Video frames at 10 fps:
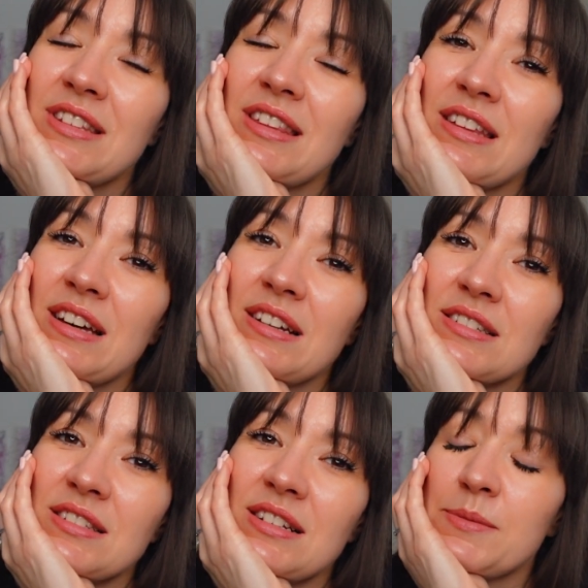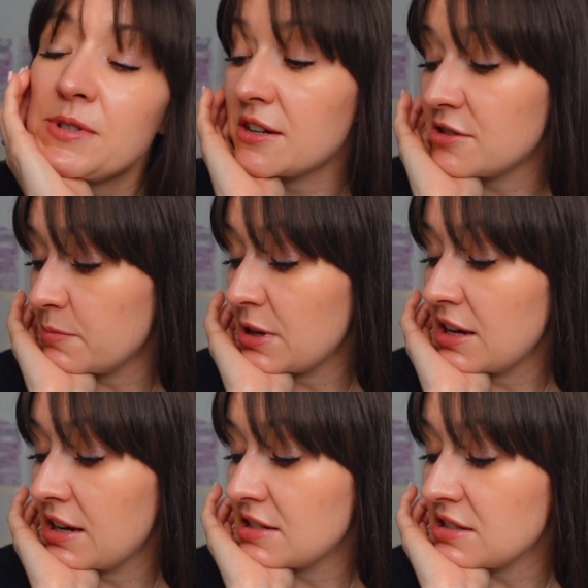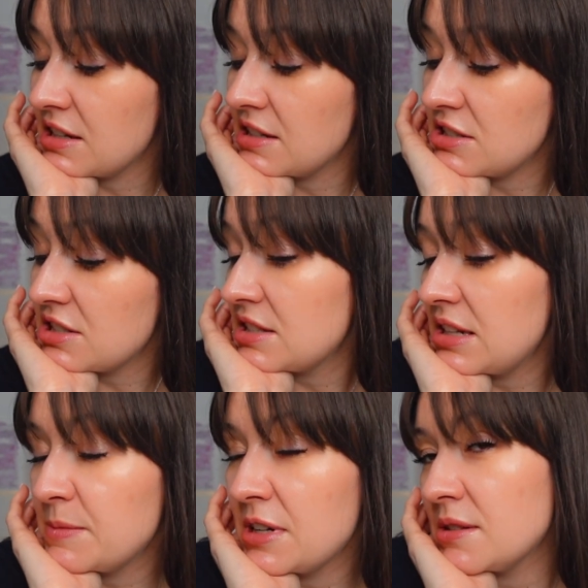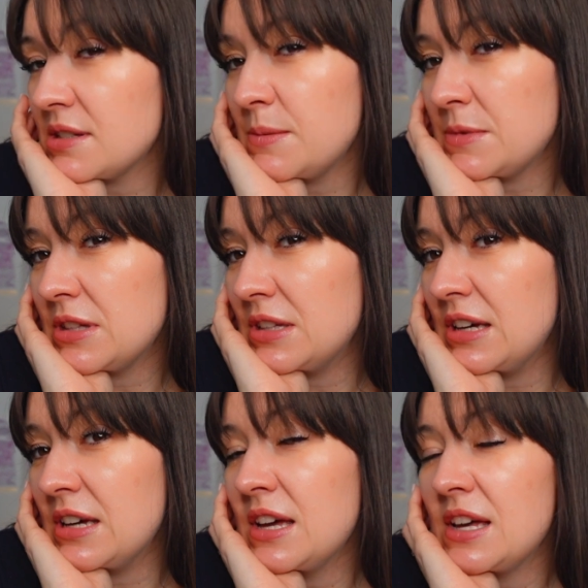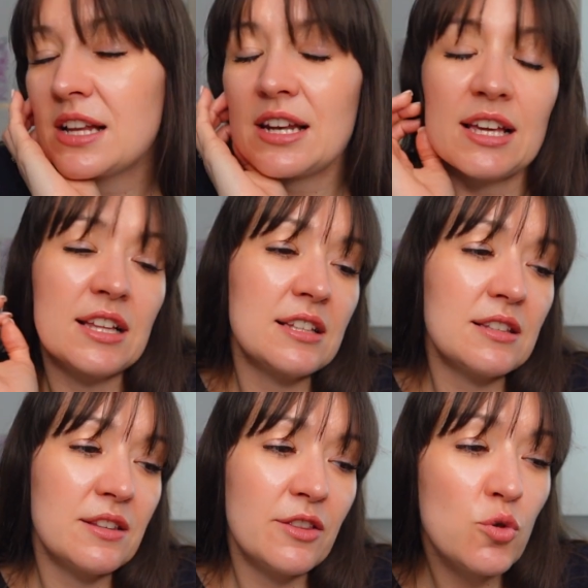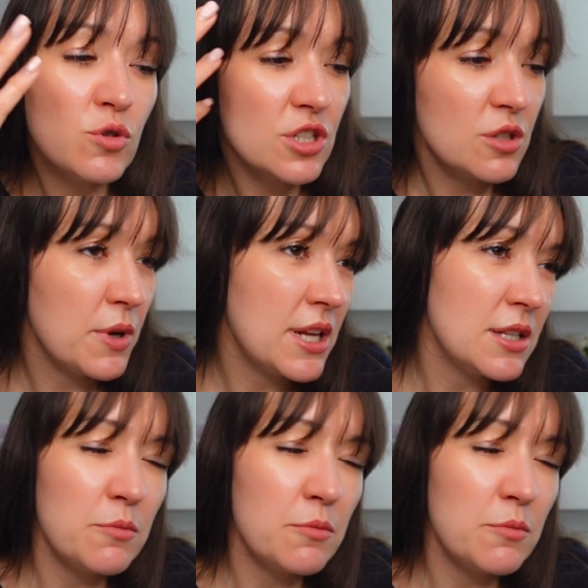See, that slipped out of my head then. It just slipped in there like a little thought on the wind.